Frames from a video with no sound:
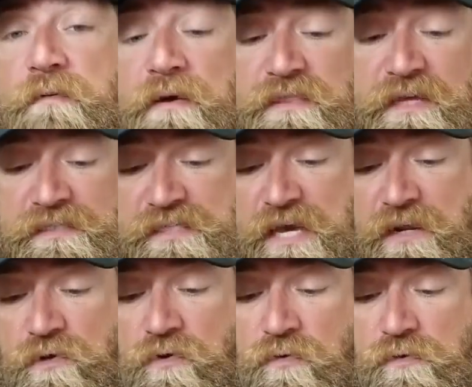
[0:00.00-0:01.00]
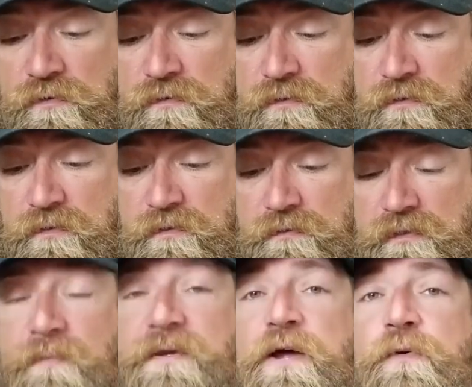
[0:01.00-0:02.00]
I think it's kind of cool. Let
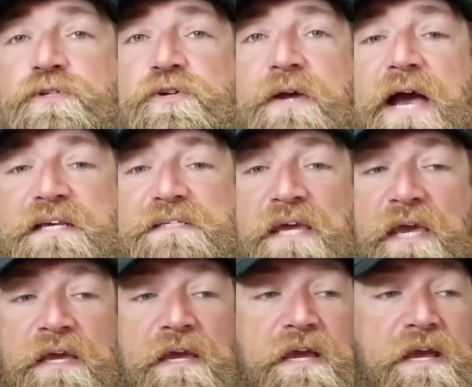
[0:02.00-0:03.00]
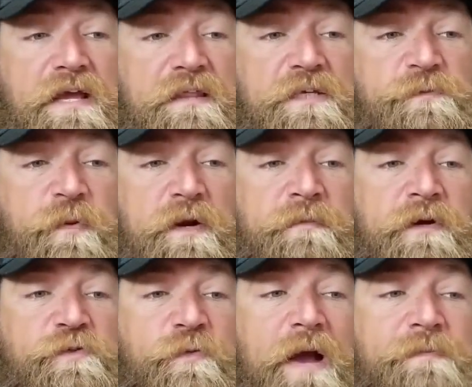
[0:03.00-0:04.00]
me know what you guys think. This pretty
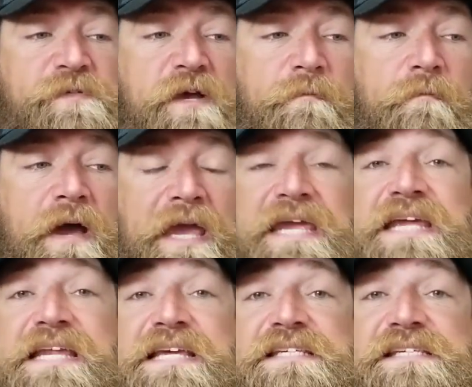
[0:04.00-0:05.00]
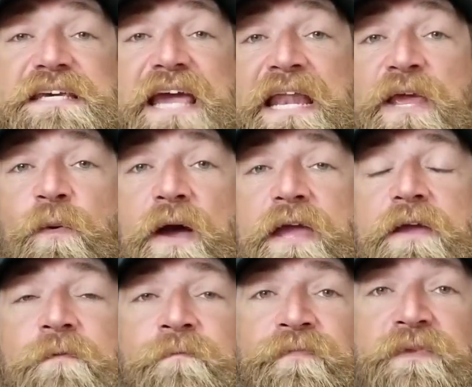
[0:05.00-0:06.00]
much wraps up my EDC anyway.
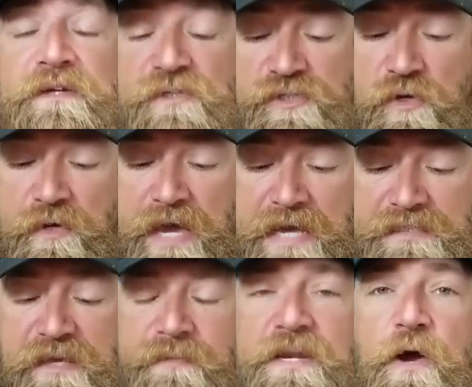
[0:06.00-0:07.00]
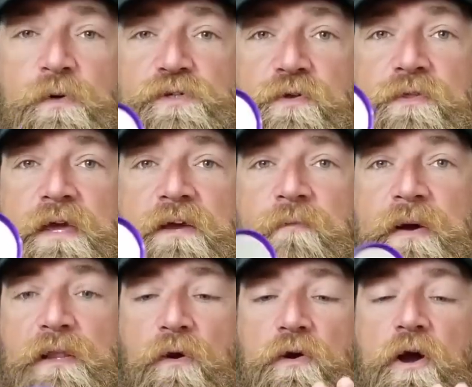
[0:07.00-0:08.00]
So guys, let me know what you think of my
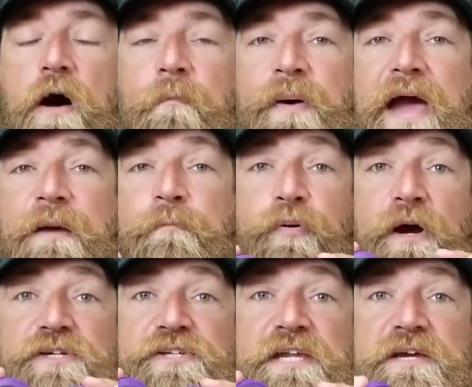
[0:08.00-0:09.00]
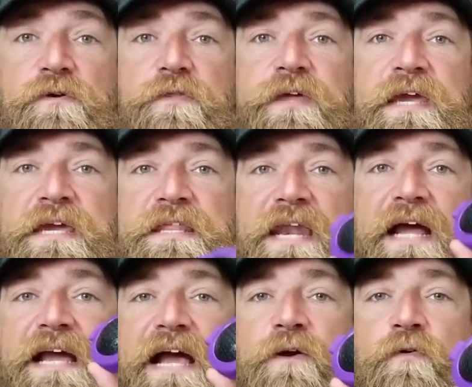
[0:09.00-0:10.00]
little compact brush deal thingy that I
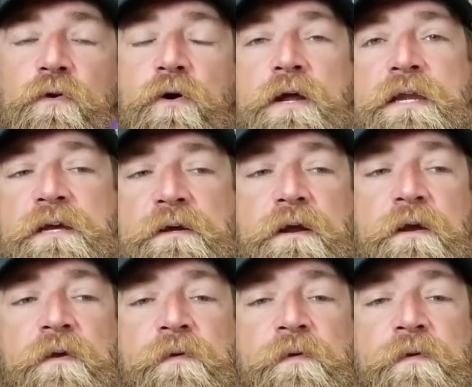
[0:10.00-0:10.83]
got going on here.